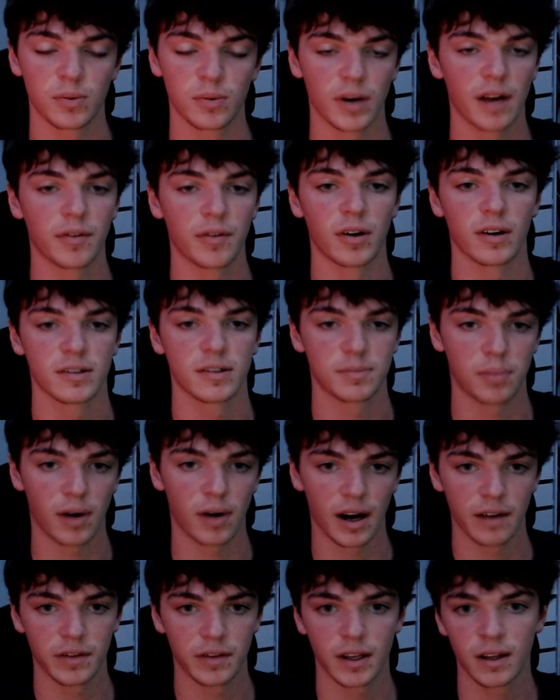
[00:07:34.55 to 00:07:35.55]
Whatever is
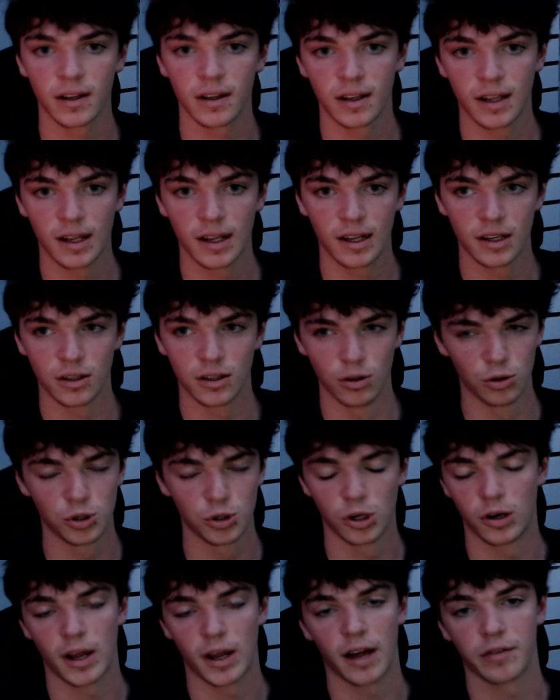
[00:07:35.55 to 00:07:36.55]
private
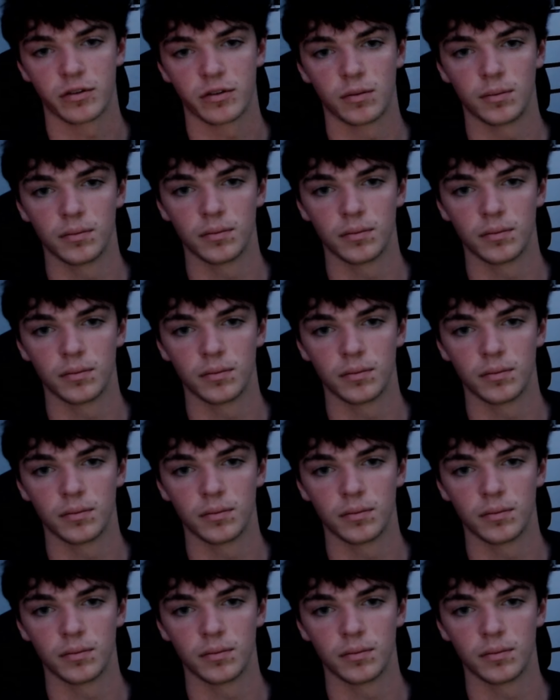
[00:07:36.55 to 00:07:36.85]
shouldn't have to